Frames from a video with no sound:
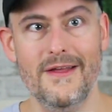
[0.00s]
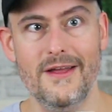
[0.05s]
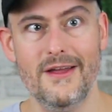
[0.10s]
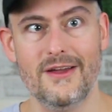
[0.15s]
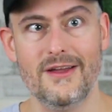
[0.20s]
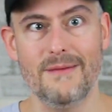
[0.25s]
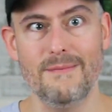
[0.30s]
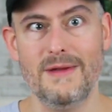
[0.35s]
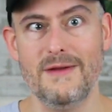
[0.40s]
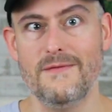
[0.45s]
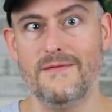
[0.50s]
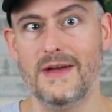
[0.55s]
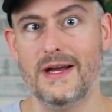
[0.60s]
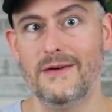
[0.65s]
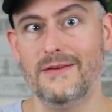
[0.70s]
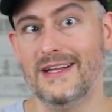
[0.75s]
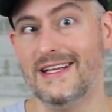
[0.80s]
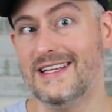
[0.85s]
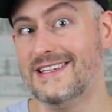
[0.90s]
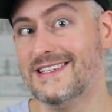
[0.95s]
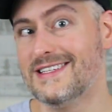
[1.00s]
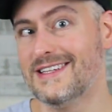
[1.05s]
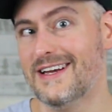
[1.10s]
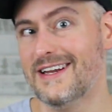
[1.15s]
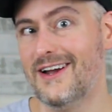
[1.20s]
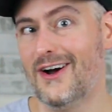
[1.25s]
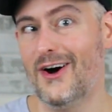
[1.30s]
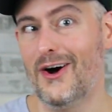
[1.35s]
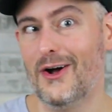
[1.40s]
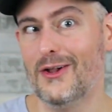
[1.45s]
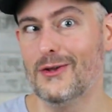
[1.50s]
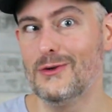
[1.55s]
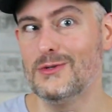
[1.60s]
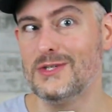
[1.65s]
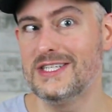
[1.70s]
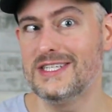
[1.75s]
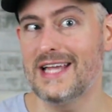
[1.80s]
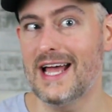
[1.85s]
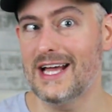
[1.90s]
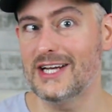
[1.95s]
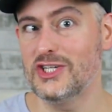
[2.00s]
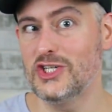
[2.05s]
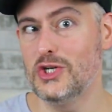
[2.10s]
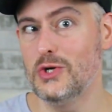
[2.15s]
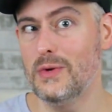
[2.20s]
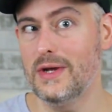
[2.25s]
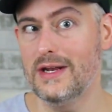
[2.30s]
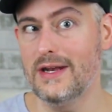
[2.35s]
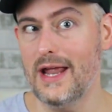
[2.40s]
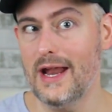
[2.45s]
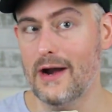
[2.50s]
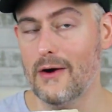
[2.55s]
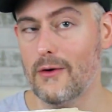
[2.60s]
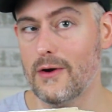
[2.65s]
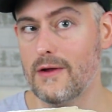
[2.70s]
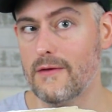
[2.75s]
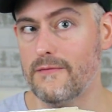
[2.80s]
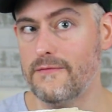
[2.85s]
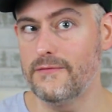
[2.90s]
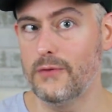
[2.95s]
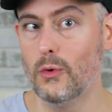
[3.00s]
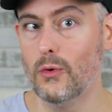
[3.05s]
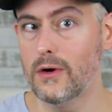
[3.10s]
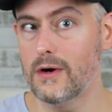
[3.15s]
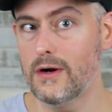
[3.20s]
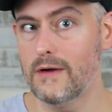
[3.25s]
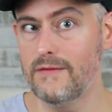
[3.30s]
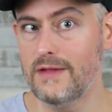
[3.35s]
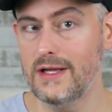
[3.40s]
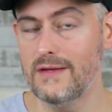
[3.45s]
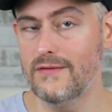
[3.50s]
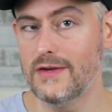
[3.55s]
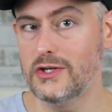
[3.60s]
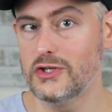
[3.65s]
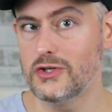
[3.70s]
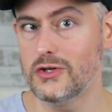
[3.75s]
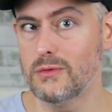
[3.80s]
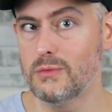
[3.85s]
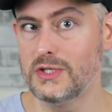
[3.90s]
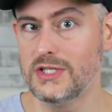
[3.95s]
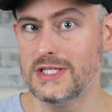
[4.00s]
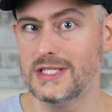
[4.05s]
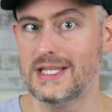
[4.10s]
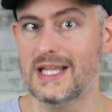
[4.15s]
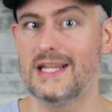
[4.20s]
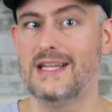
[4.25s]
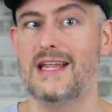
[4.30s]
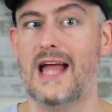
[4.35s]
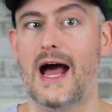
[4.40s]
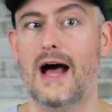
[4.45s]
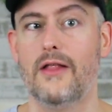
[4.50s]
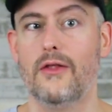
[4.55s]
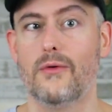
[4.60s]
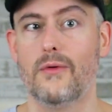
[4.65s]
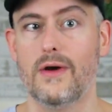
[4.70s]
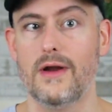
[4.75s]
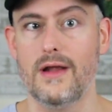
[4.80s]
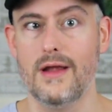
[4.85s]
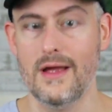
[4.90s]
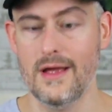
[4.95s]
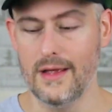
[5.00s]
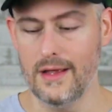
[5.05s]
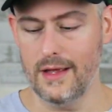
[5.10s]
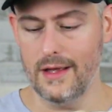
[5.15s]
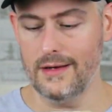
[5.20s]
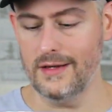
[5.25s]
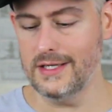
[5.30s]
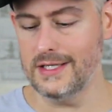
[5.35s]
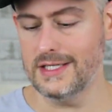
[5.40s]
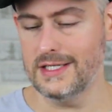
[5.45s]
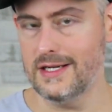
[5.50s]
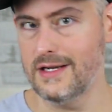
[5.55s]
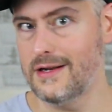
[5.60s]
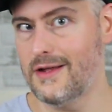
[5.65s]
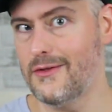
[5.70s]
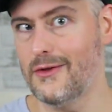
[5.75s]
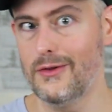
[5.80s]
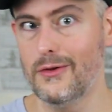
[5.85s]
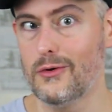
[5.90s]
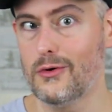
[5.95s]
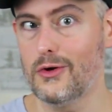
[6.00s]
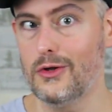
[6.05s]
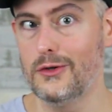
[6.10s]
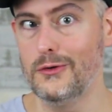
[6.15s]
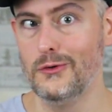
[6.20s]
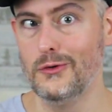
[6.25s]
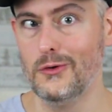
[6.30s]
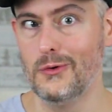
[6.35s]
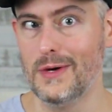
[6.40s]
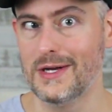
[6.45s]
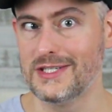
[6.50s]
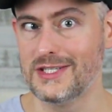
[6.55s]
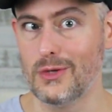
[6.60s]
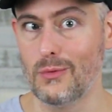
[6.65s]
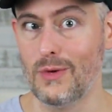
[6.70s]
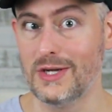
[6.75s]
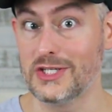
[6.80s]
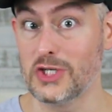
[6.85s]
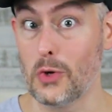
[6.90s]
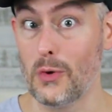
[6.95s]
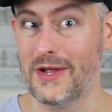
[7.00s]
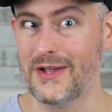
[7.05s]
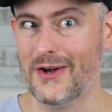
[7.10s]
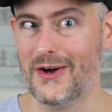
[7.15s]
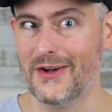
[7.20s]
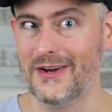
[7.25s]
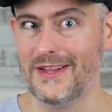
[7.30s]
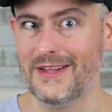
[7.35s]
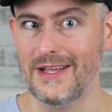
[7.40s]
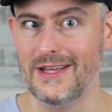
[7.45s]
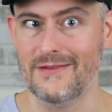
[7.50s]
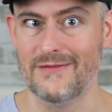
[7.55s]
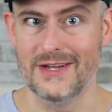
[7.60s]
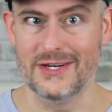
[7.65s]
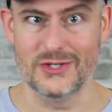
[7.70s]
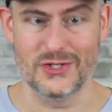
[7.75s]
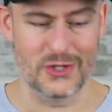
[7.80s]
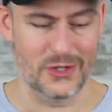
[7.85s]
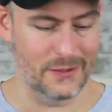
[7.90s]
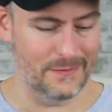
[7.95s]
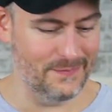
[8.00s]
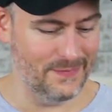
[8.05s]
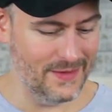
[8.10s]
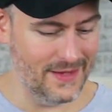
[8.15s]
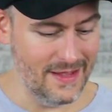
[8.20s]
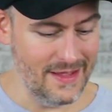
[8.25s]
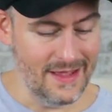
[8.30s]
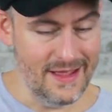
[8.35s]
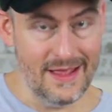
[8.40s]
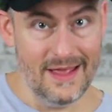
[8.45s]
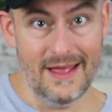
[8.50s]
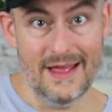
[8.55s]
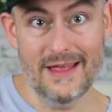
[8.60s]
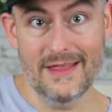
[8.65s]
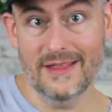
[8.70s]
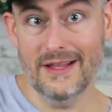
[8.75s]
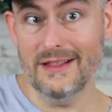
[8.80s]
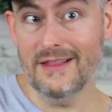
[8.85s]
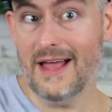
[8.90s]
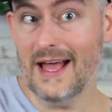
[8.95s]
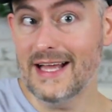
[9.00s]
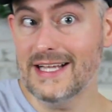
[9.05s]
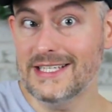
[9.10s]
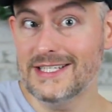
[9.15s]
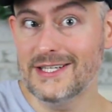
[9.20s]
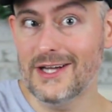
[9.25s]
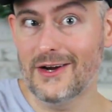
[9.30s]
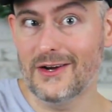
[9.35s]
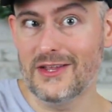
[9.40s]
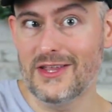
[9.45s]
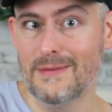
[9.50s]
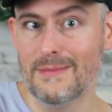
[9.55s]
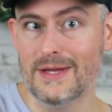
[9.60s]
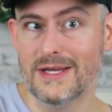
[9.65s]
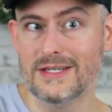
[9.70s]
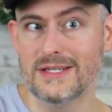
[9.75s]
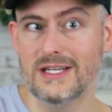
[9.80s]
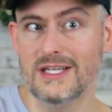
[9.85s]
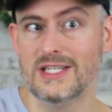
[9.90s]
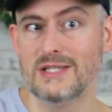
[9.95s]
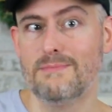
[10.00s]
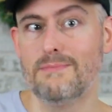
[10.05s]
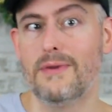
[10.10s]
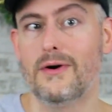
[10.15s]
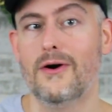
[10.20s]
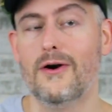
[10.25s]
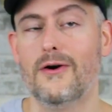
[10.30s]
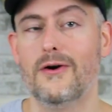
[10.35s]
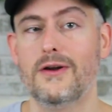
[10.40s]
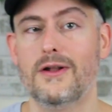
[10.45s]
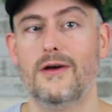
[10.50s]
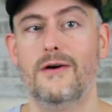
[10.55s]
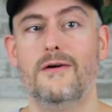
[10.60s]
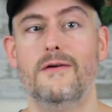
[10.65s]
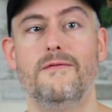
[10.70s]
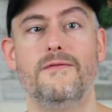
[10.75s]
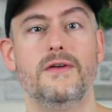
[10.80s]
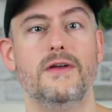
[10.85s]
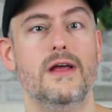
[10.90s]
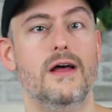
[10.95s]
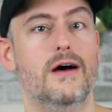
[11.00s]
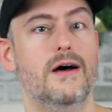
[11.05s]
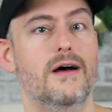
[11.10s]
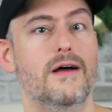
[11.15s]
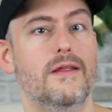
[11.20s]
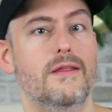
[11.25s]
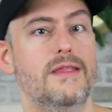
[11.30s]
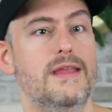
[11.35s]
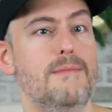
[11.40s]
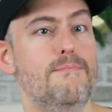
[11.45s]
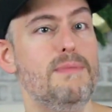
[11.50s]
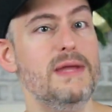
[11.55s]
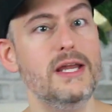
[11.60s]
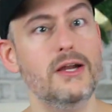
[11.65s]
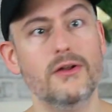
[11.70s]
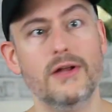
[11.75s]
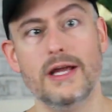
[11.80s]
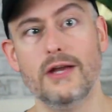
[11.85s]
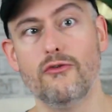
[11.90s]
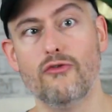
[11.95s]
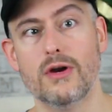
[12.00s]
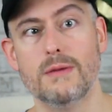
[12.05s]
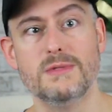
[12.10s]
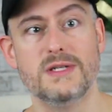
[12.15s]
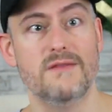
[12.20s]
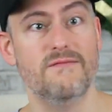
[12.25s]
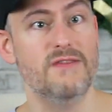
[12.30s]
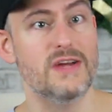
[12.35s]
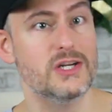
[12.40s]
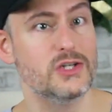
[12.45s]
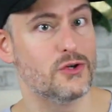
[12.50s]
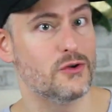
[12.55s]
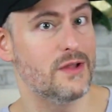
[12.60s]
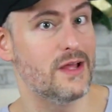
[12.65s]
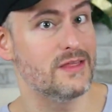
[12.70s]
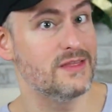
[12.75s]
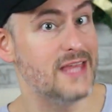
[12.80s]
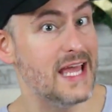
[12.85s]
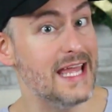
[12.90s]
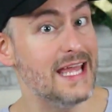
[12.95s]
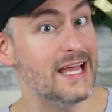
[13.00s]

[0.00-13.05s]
It can be found inside a hollow statue in Area 4 of the adventure, which is the gallery. And this is another little clue as to what's going on in the adventure. And the last document is part of the Beadle Grimm's adventure that they